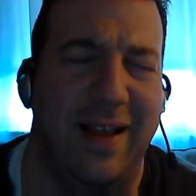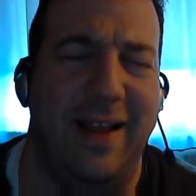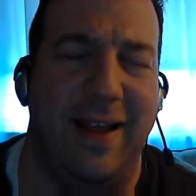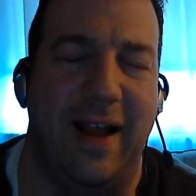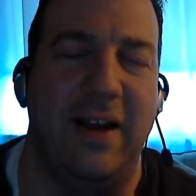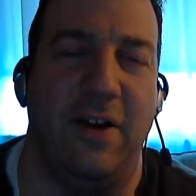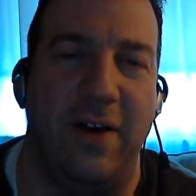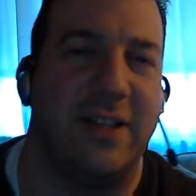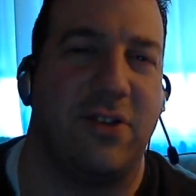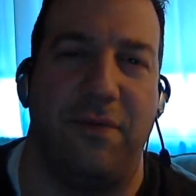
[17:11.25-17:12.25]
Yeah, I
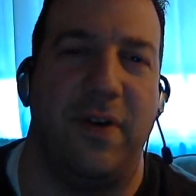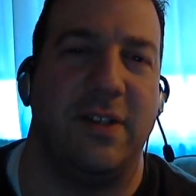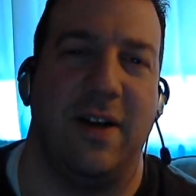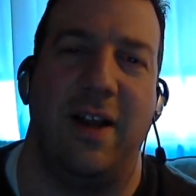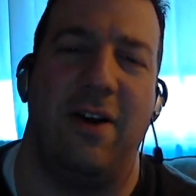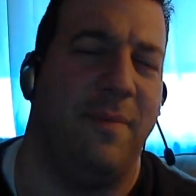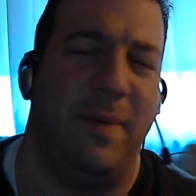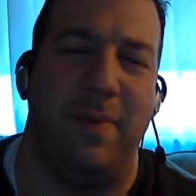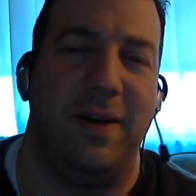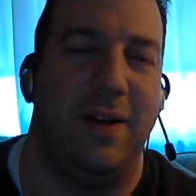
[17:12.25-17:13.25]
know NASCAR fans are going to get on
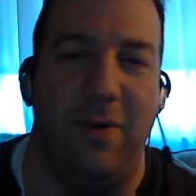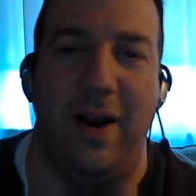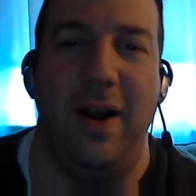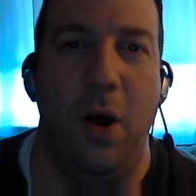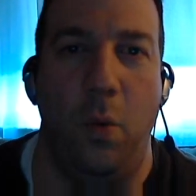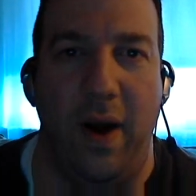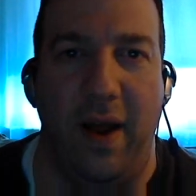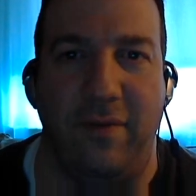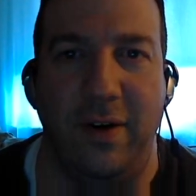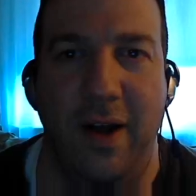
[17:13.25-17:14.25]
me, but you know what?
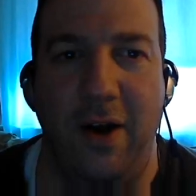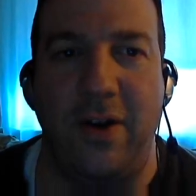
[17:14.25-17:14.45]
Whatever.